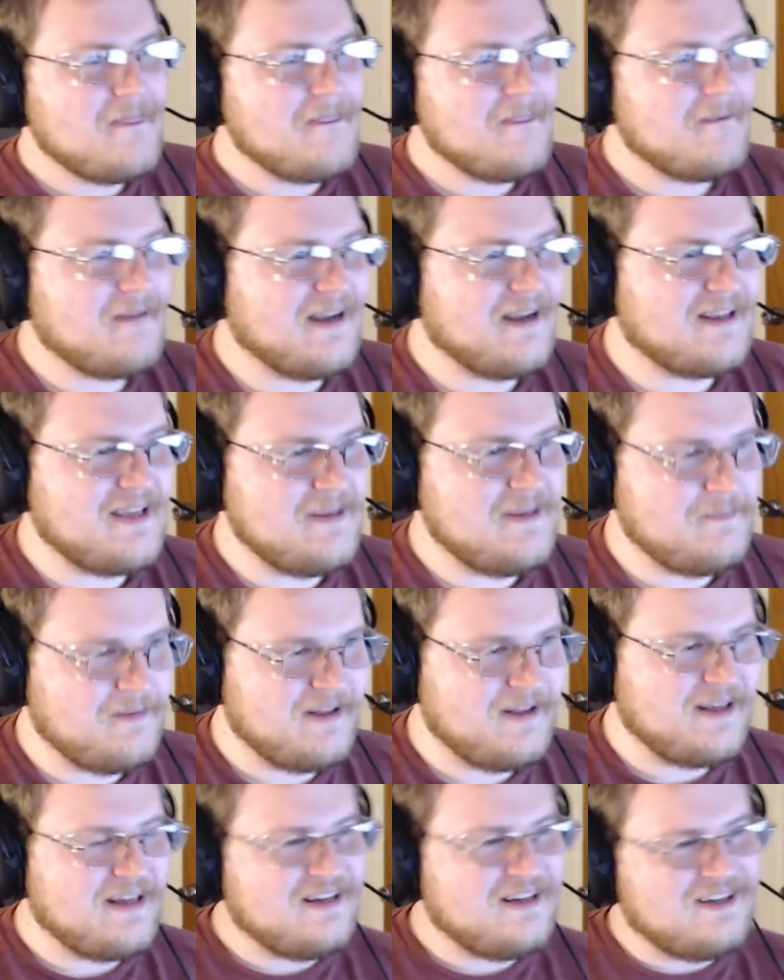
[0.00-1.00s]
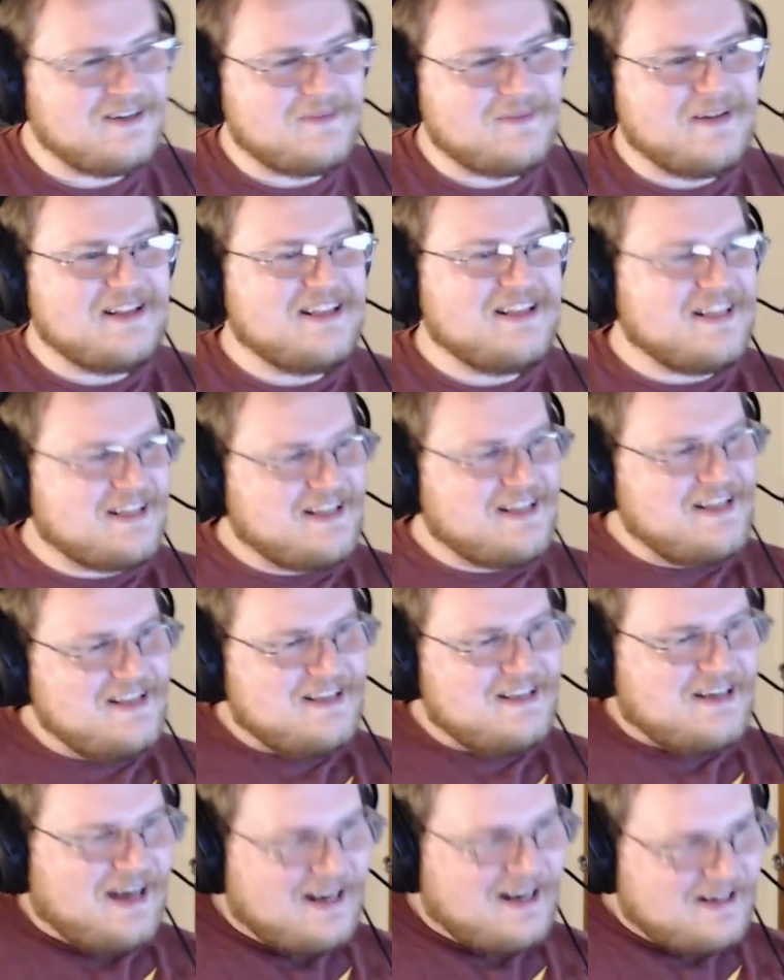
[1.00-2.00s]
I keep like, oh man, like
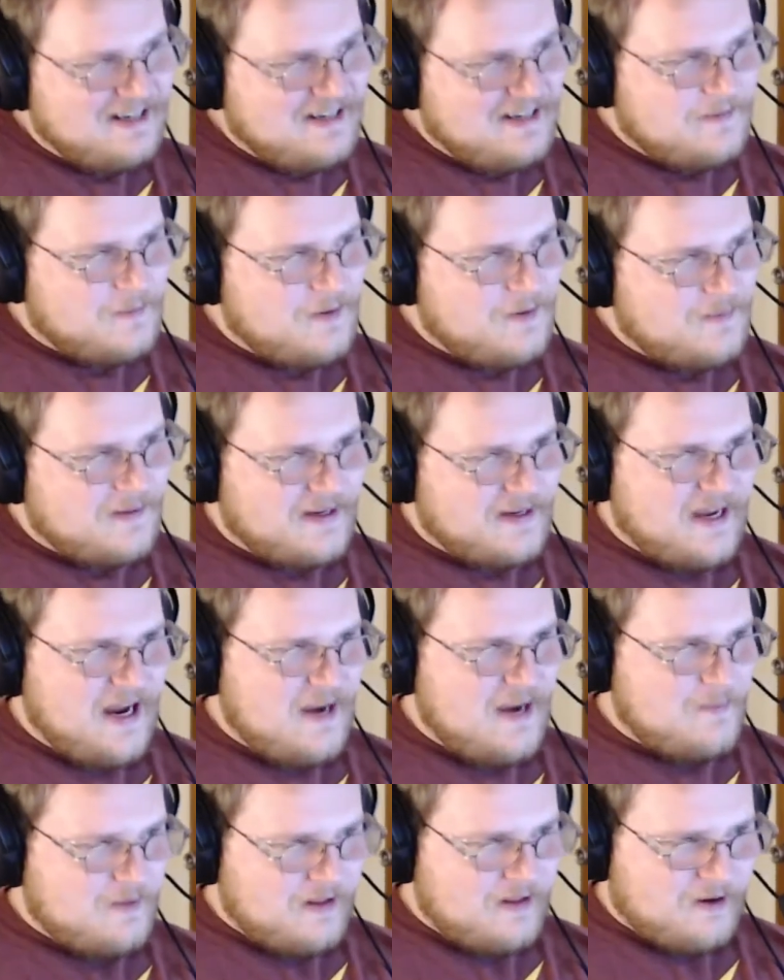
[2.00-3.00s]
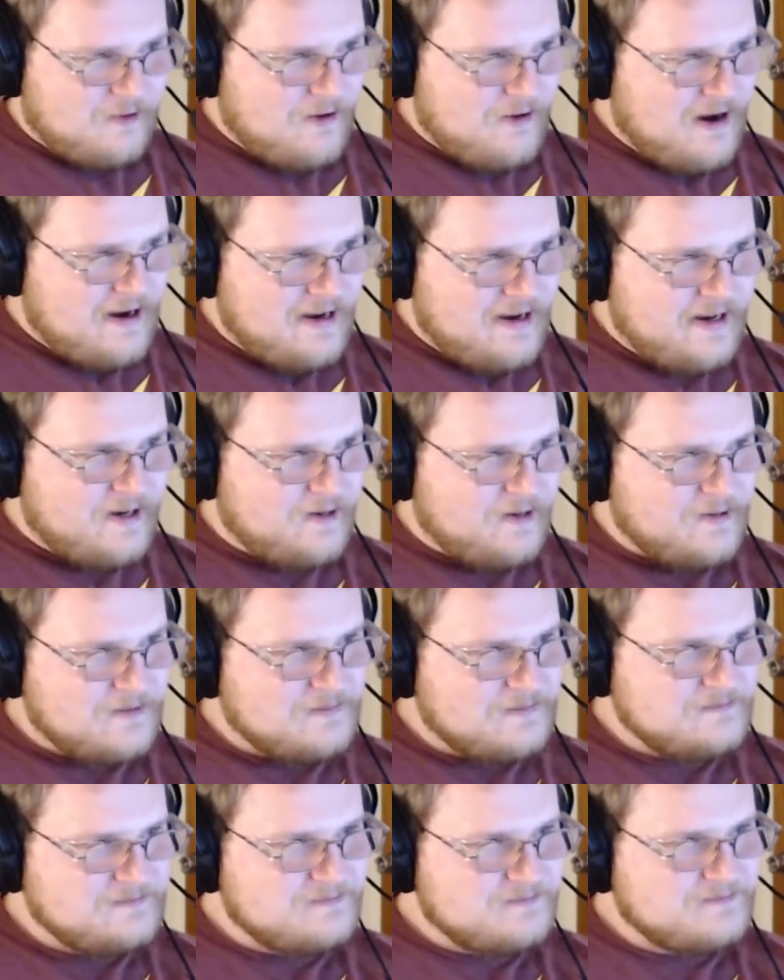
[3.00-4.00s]
I need to put my camera like right here
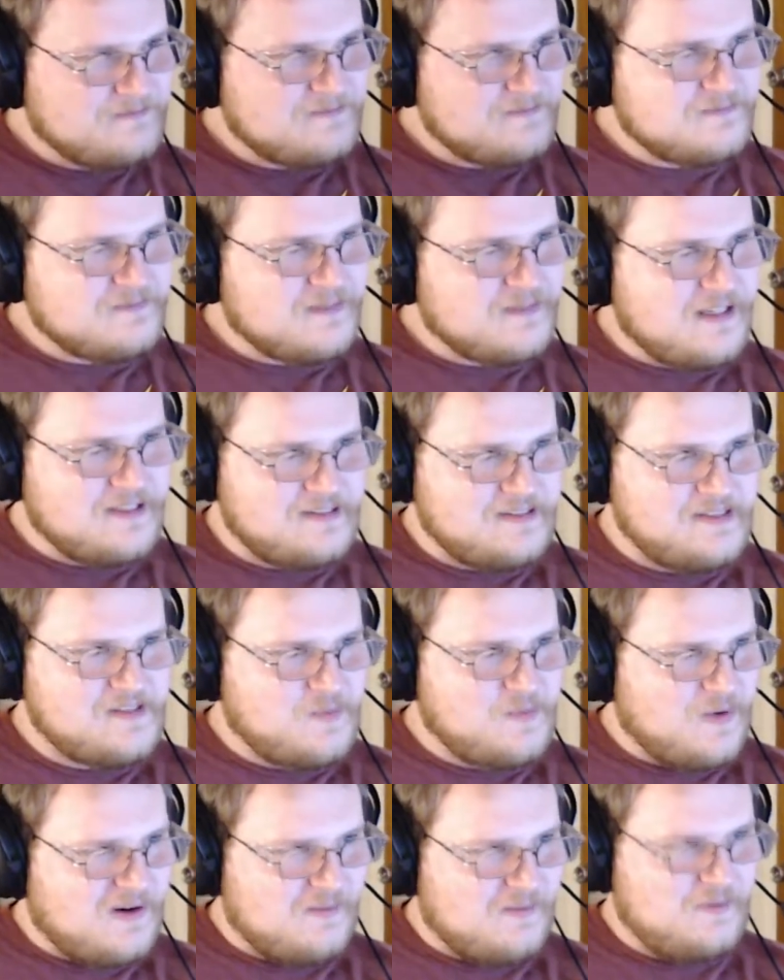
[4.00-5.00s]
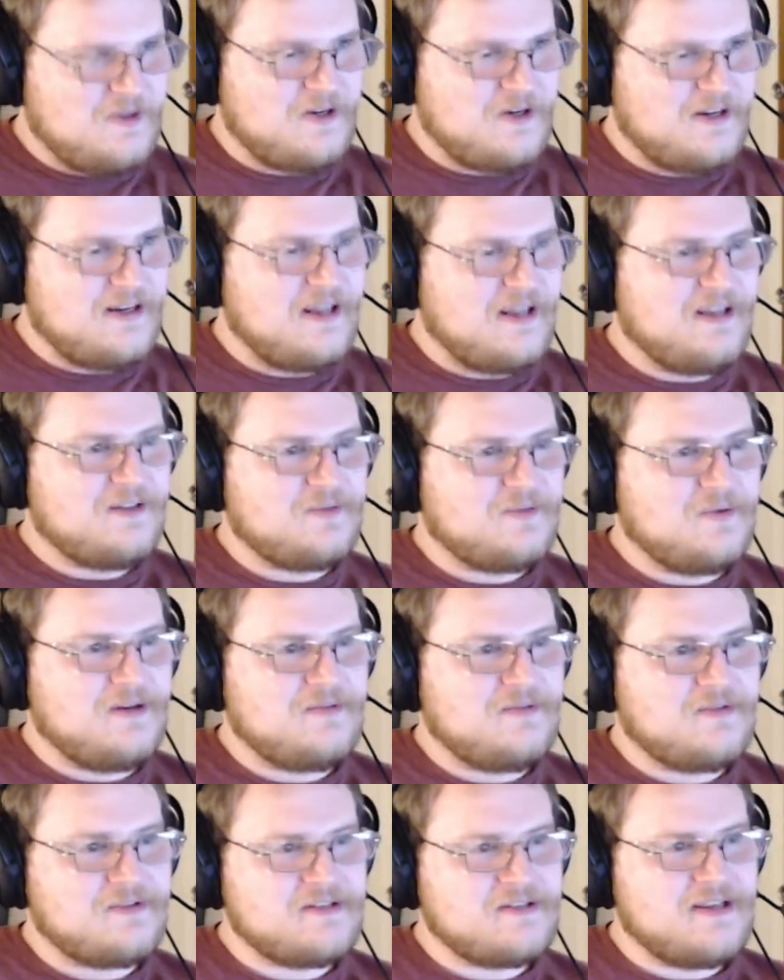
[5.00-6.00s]
because this is where I'm looking at
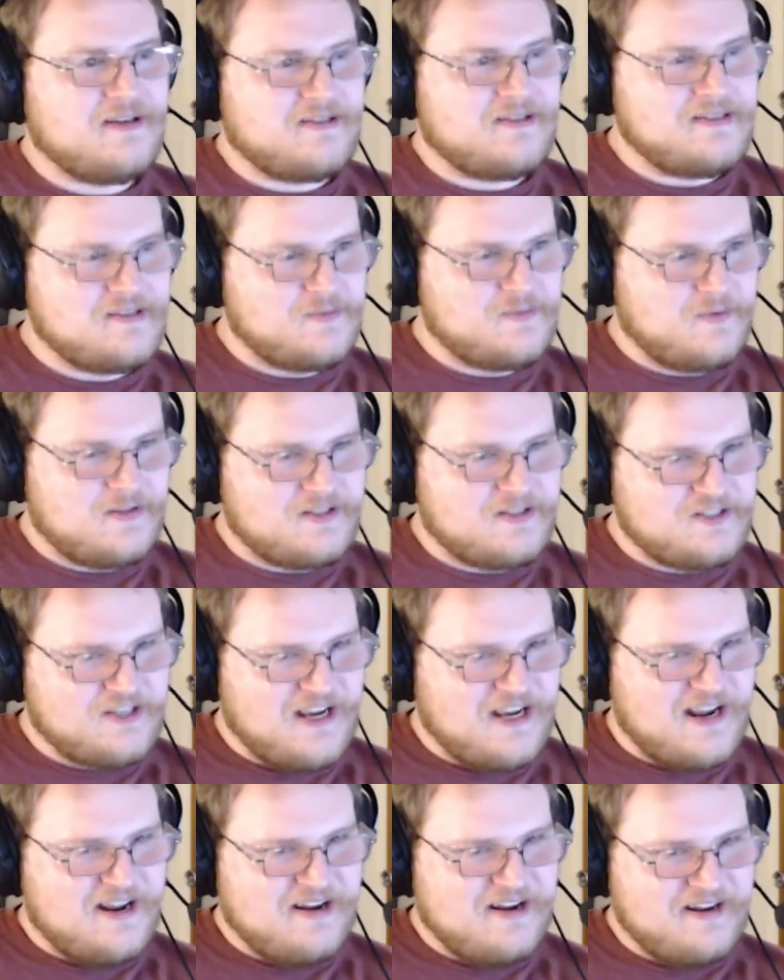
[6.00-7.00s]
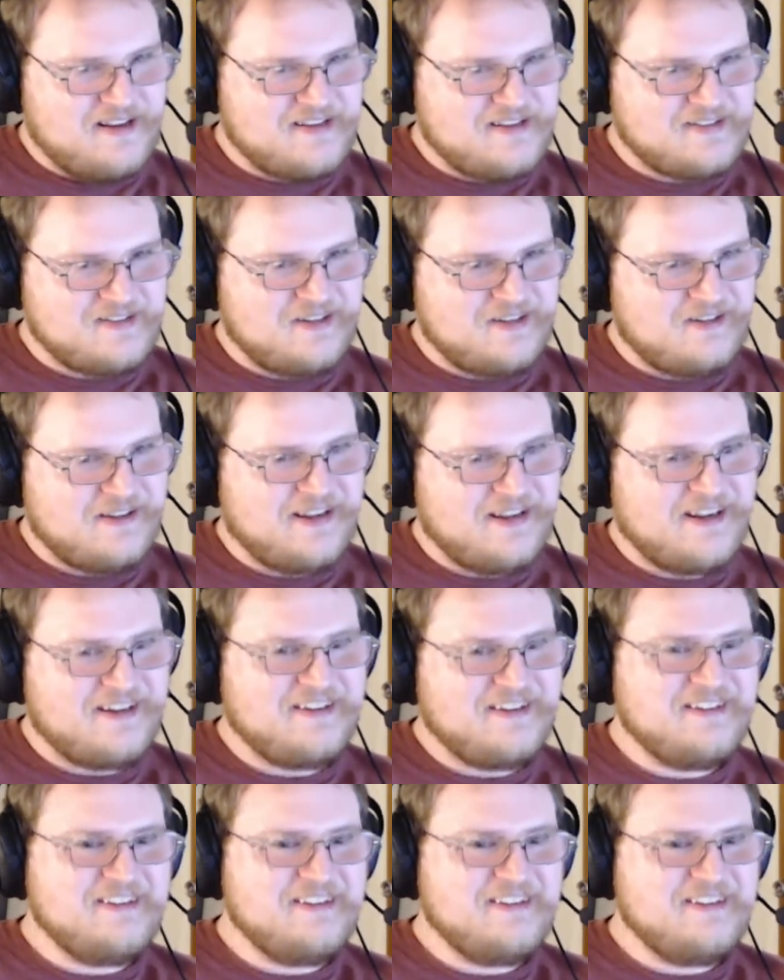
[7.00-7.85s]
24/7. This is where the chat is and all that.